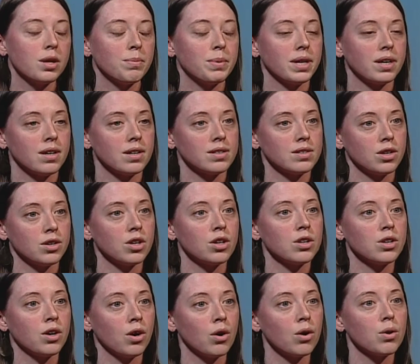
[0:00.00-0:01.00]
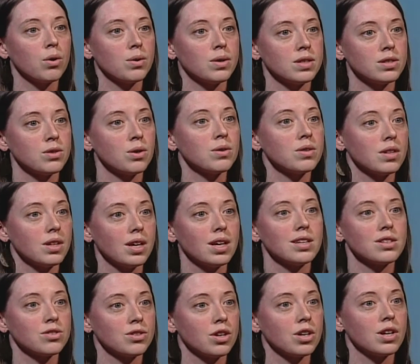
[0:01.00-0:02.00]
because a good code is only
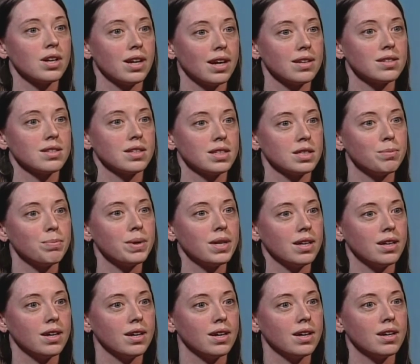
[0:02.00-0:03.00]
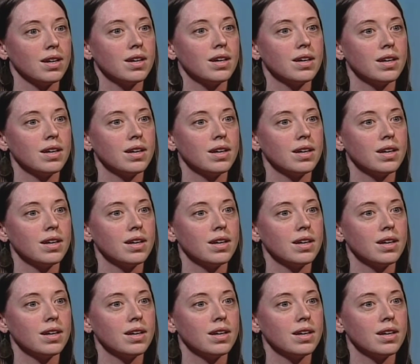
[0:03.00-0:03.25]
as good as it's being